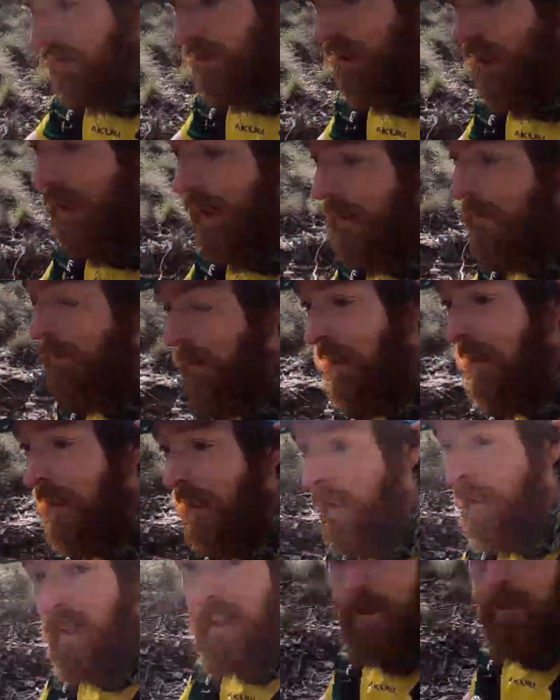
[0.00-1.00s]
time
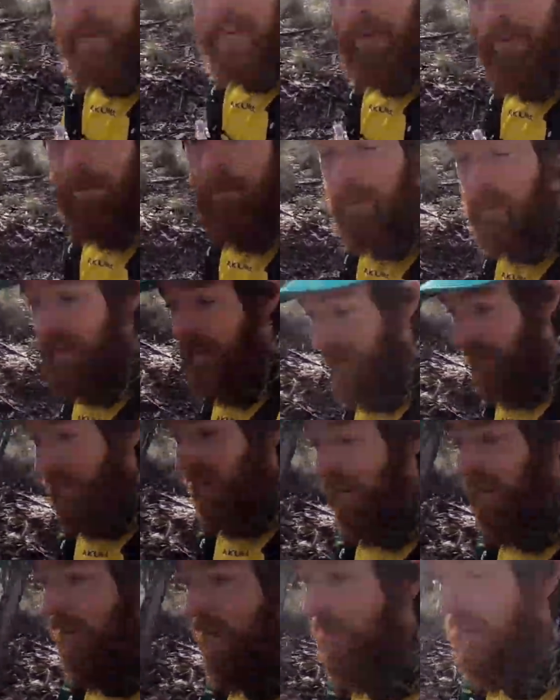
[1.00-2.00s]
to be implemented.
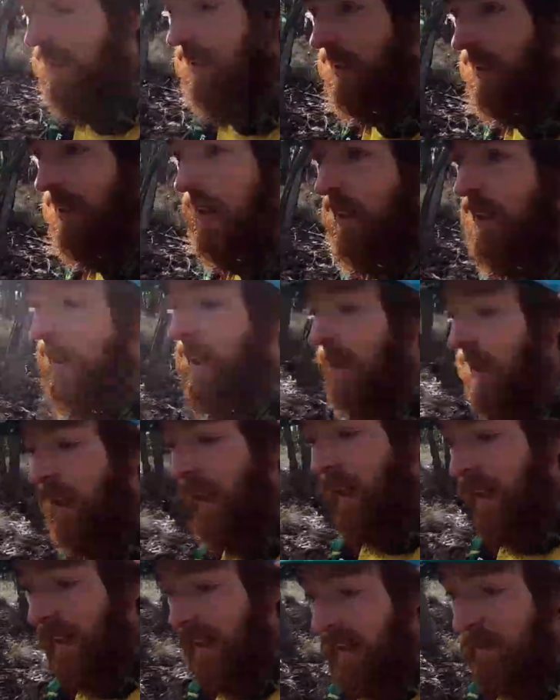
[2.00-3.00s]

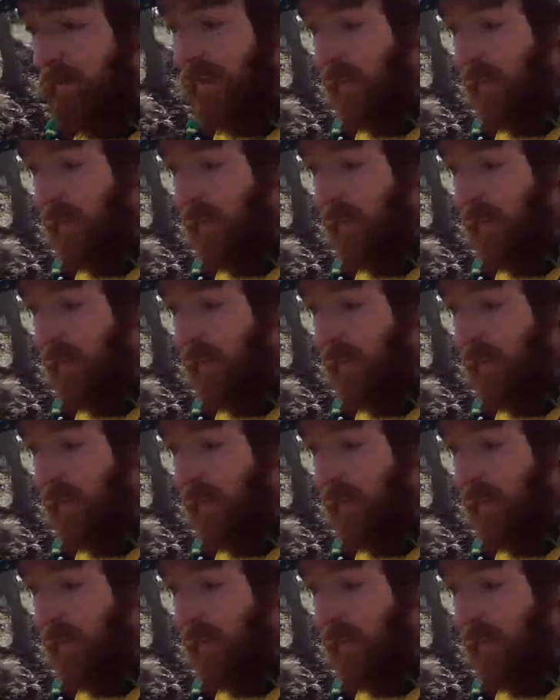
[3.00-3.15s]
Then we